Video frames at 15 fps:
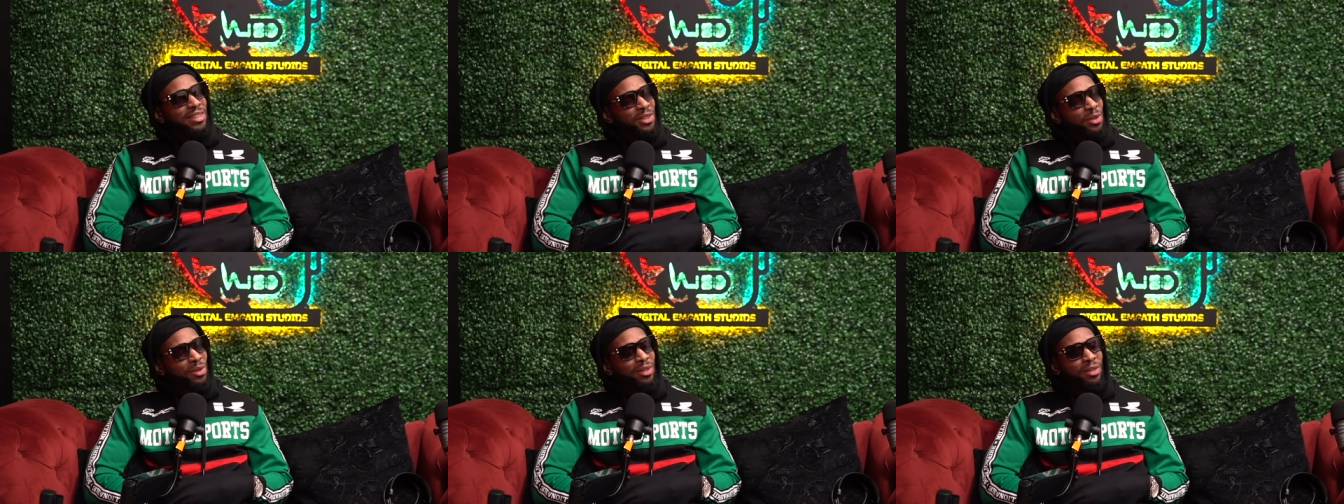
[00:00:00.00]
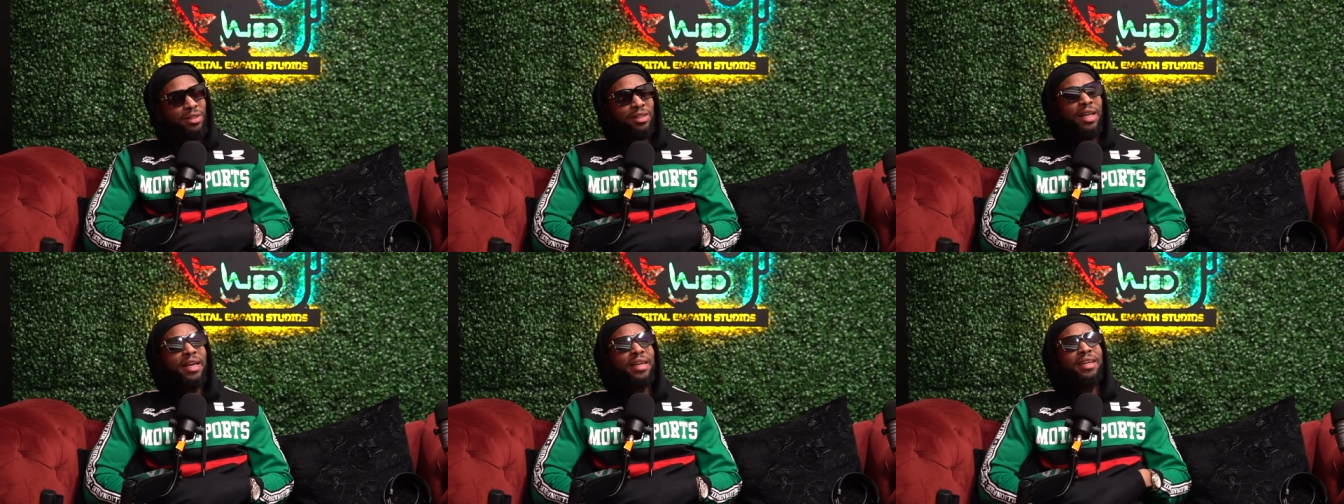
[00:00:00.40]
So
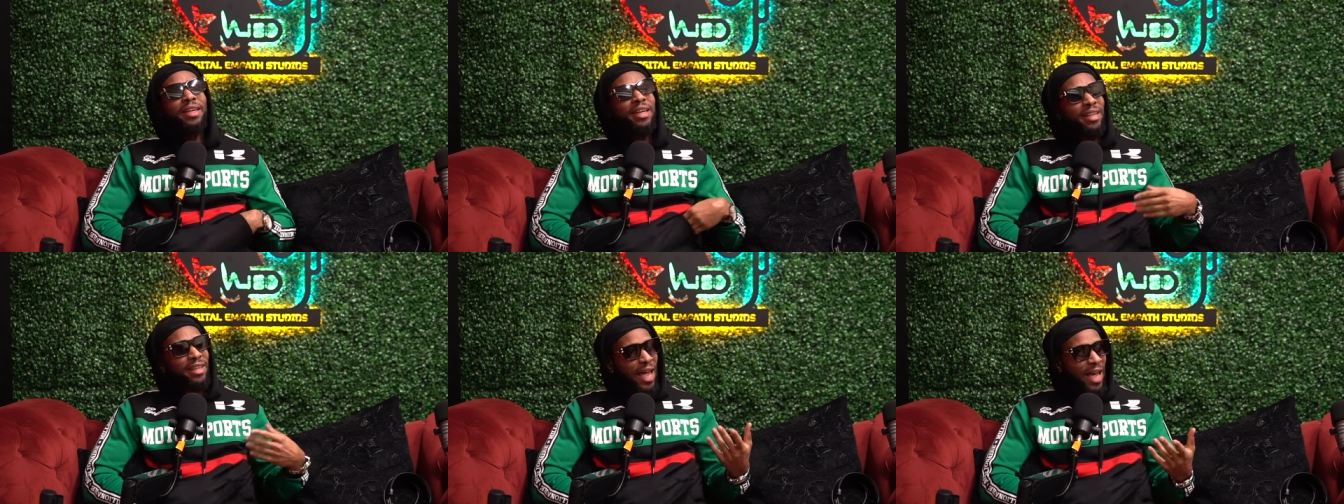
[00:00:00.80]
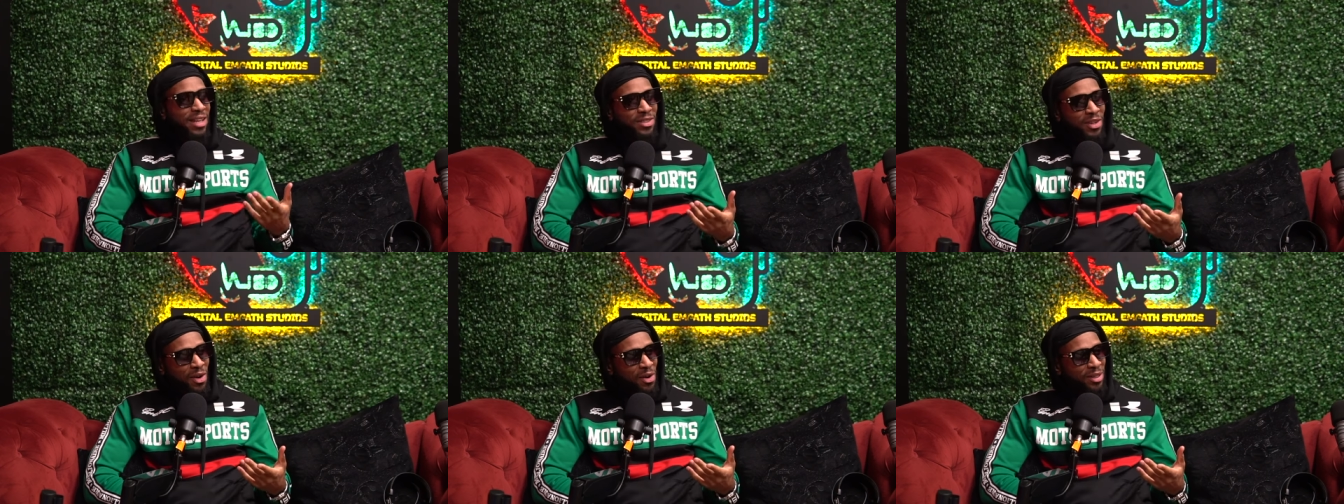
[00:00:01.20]
like
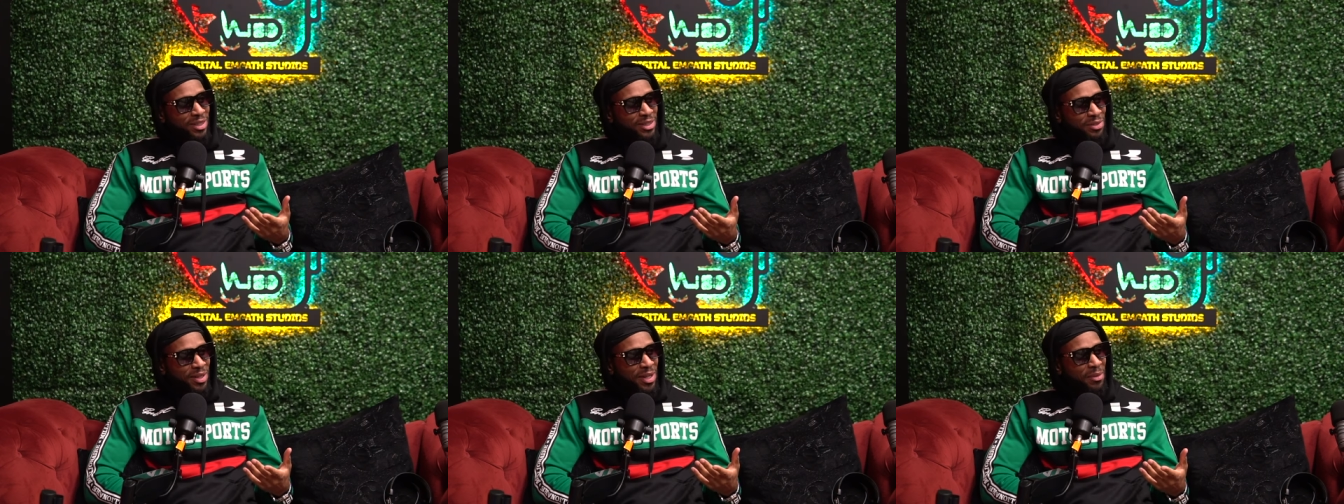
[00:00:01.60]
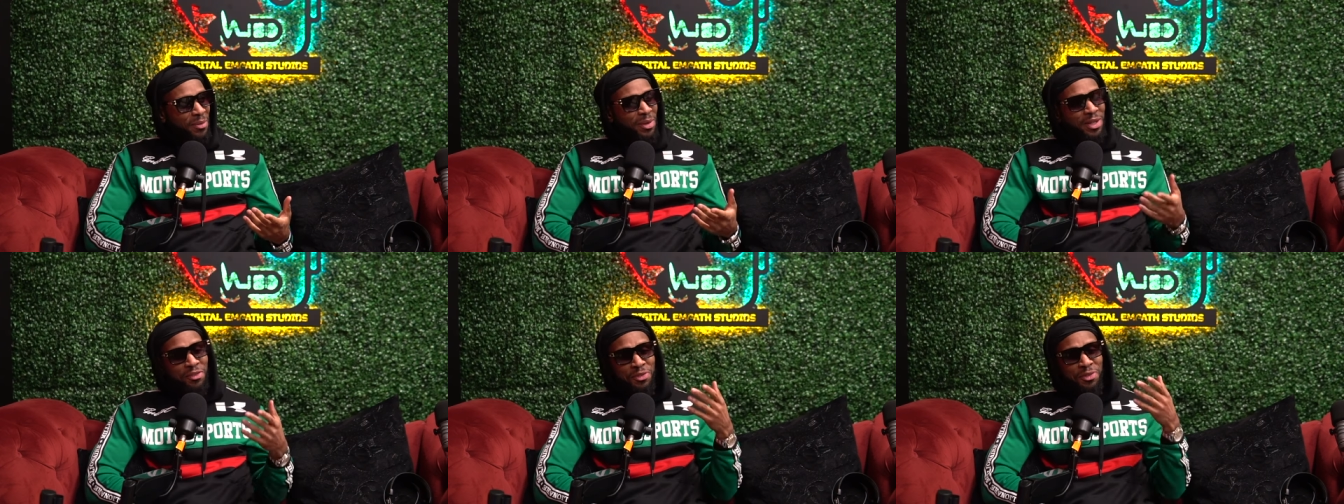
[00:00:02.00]
as artists, right?
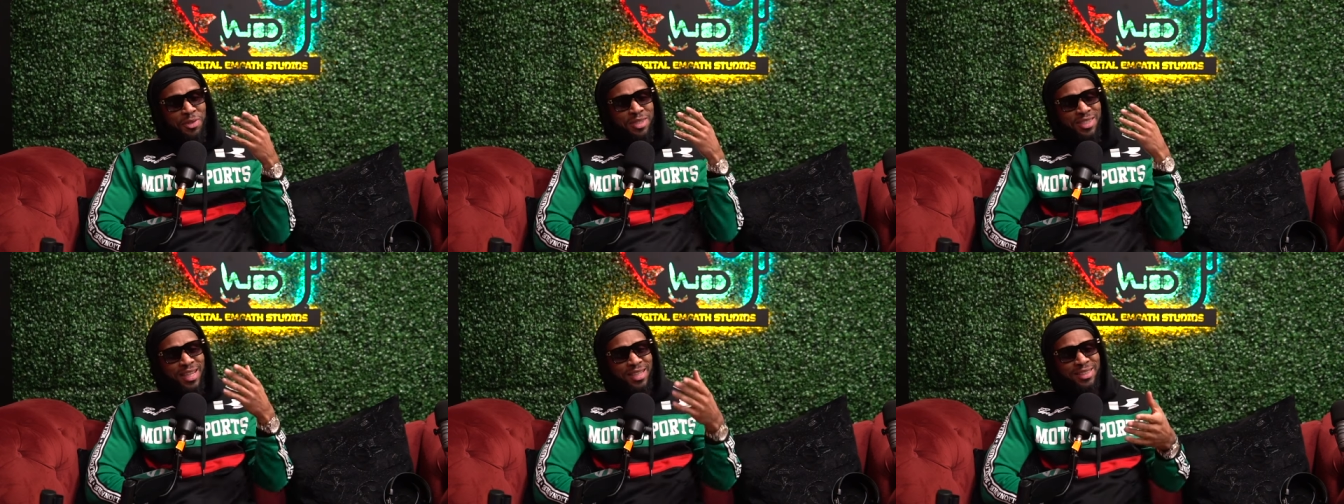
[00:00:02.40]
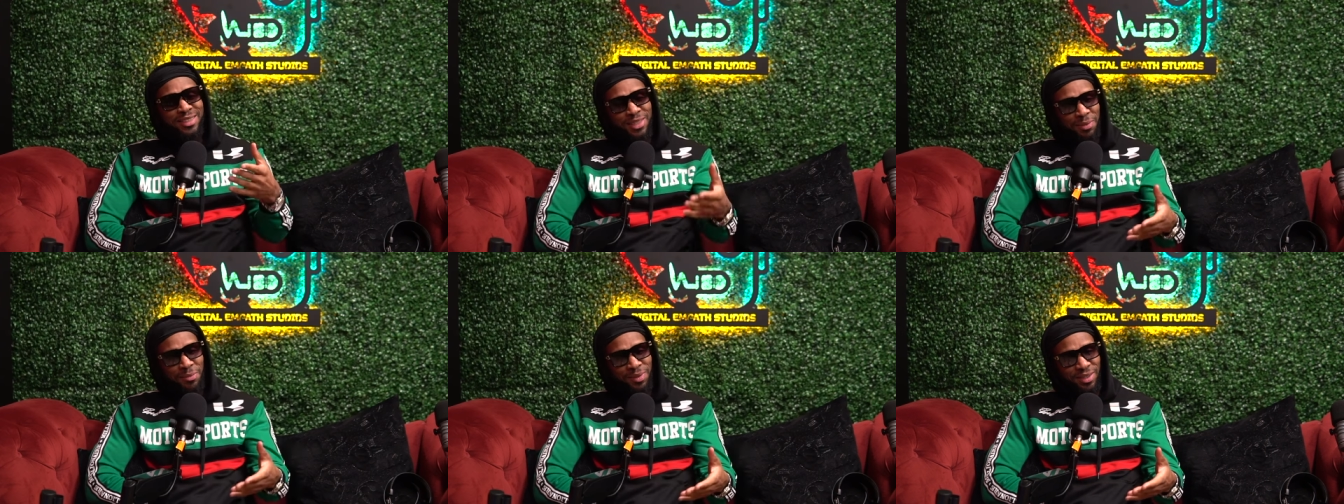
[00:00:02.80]
What yeah. if you said
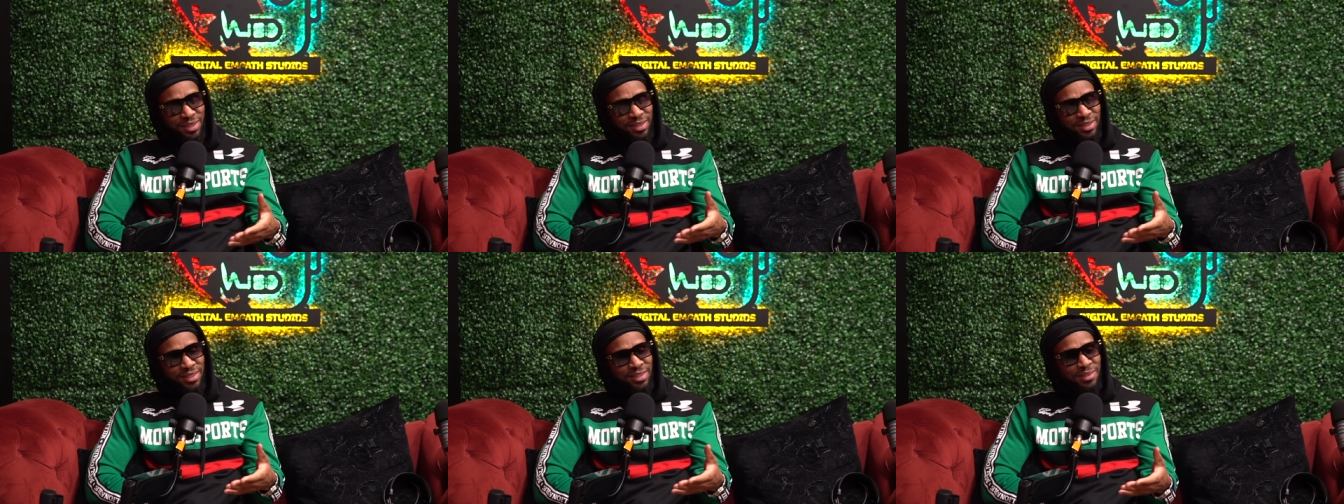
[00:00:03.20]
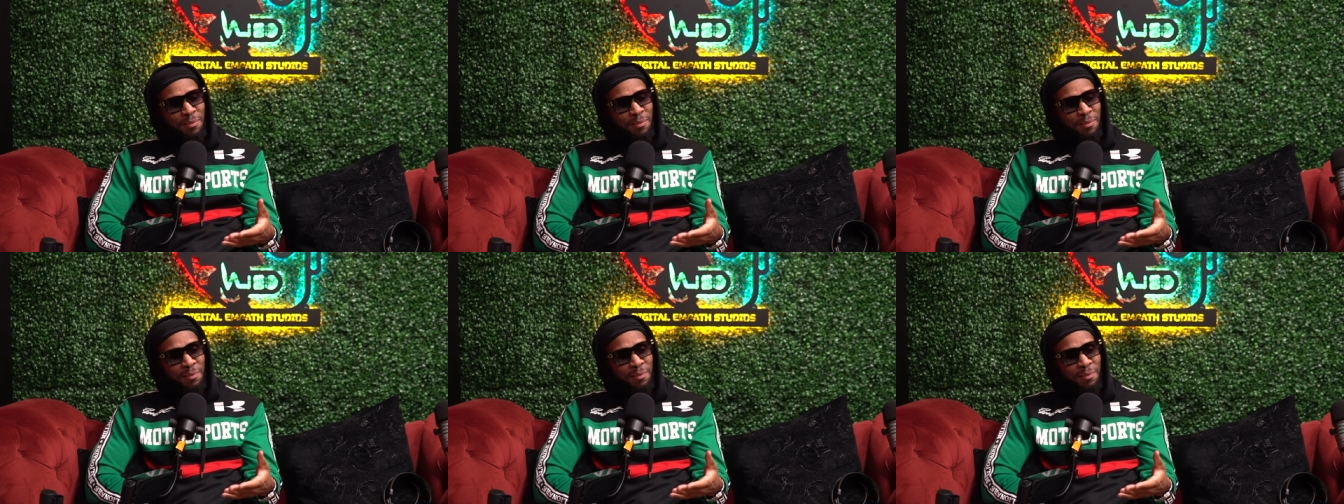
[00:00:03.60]
something?